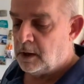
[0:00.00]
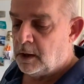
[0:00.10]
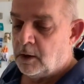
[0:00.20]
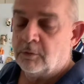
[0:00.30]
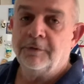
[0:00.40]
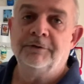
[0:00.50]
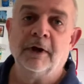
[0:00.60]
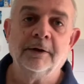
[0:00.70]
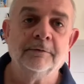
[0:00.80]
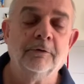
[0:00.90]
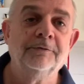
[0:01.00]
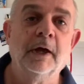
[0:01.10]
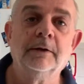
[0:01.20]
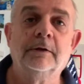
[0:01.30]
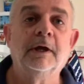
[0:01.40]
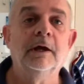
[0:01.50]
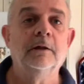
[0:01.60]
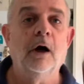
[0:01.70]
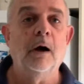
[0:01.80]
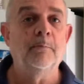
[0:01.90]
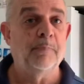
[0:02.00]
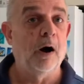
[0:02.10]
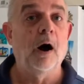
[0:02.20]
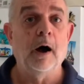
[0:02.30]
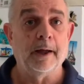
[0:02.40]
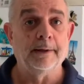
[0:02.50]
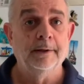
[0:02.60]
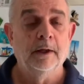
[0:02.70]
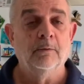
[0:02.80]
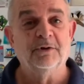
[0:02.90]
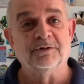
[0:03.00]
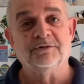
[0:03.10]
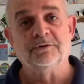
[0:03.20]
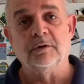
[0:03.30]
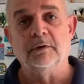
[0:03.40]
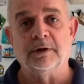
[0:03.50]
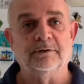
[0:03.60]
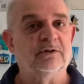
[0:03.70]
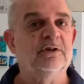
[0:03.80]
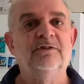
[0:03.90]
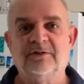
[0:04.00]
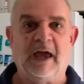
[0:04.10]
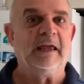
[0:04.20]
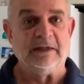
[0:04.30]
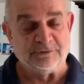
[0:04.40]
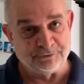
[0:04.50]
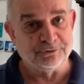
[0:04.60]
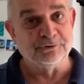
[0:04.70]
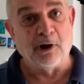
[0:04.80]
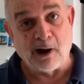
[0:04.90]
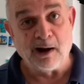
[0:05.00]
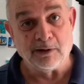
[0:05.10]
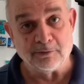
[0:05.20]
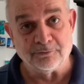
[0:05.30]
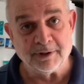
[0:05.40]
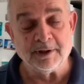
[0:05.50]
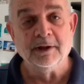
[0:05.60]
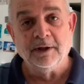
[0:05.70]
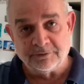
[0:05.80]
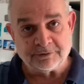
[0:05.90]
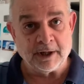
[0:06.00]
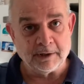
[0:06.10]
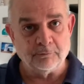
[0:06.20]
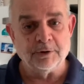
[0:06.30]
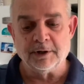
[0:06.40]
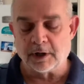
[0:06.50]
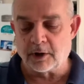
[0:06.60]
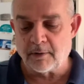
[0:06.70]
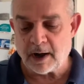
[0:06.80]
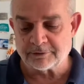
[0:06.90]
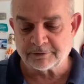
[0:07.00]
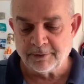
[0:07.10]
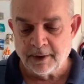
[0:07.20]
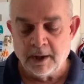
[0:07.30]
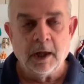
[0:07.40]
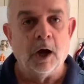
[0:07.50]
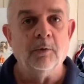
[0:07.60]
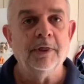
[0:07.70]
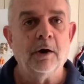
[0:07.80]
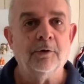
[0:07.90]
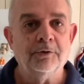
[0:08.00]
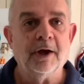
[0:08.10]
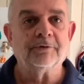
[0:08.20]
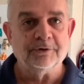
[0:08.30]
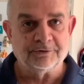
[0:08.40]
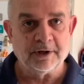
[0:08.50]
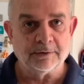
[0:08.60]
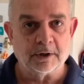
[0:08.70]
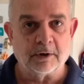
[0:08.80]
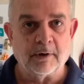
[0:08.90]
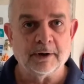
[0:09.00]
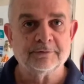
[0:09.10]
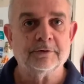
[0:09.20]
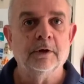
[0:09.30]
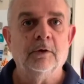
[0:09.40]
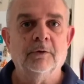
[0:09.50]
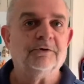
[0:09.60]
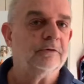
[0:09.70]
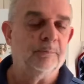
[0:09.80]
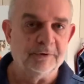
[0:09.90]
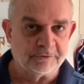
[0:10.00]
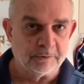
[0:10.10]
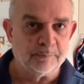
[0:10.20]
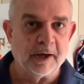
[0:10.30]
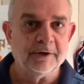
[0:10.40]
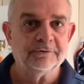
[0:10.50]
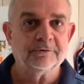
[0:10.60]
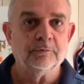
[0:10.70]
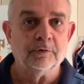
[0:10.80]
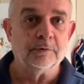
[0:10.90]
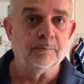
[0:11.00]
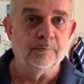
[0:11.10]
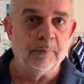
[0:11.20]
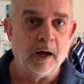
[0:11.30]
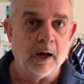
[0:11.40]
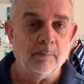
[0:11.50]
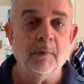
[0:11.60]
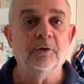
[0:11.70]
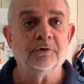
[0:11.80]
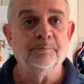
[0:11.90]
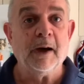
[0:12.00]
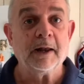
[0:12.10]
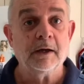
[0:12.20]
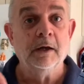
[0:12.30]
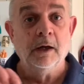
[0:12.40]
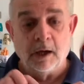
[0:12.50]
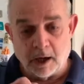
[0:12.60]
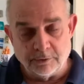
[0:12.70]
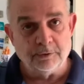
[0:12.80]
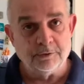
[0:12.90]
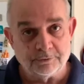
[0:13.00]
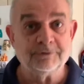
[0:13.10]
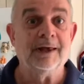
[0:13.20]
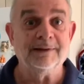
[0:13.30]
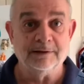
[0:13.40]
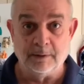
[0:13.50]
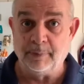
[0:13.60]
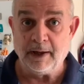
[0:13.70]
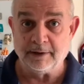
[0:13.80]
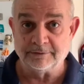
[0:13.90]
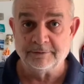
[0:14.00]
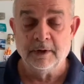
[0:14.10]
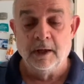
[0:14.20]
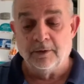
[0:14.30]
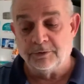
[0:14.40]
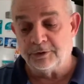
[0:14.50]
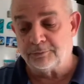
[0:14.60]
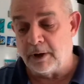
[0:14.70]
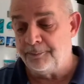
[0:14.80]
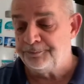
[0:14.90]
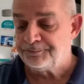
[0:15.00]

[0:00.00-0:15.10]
we've done key lime pie, which is sort of like a cheesecakey style of thing set within a crust. And with that one, you actually set the crust, which is a biscuit base with melted butter, and you set the base. This one,